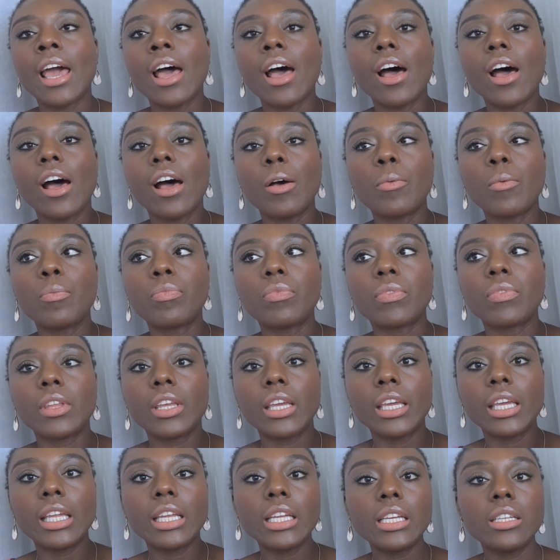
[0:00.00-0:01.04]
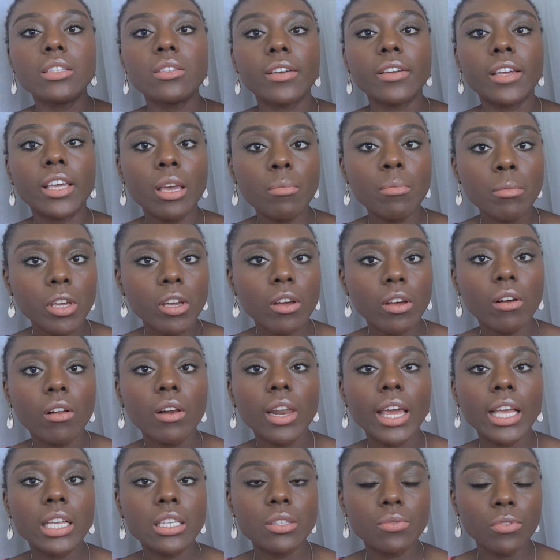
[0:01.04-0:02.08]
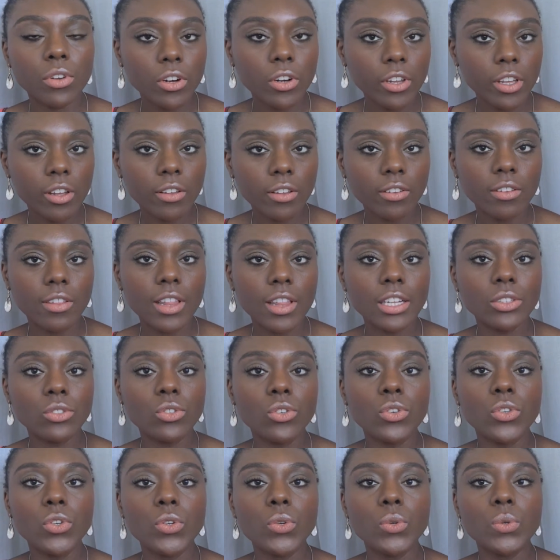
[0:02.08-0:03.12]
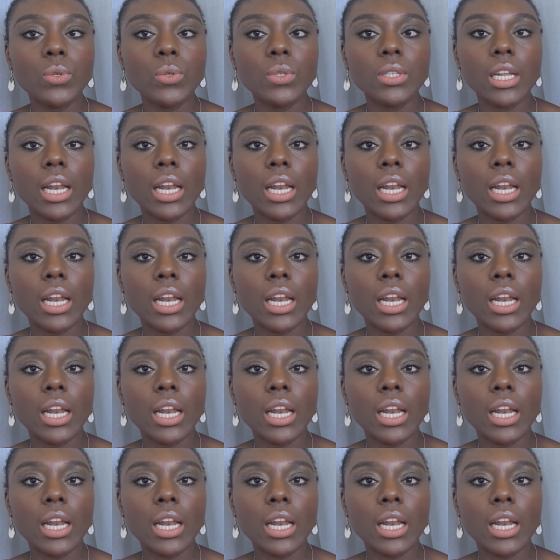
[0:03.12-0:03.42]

Um, it is a chemical exfoliant that you use